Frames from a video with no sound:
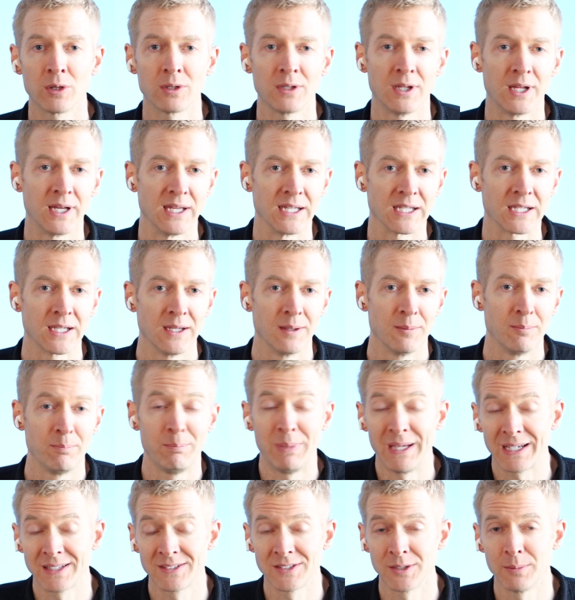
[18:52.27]
like
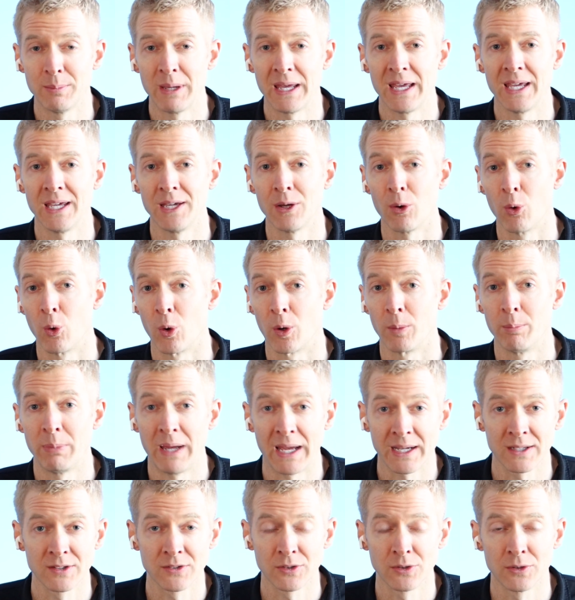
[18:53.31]
Pixabay or
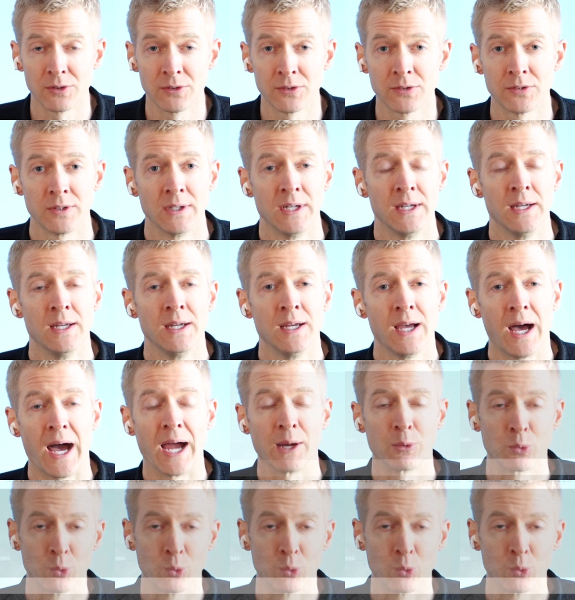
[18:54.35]
Pexels. I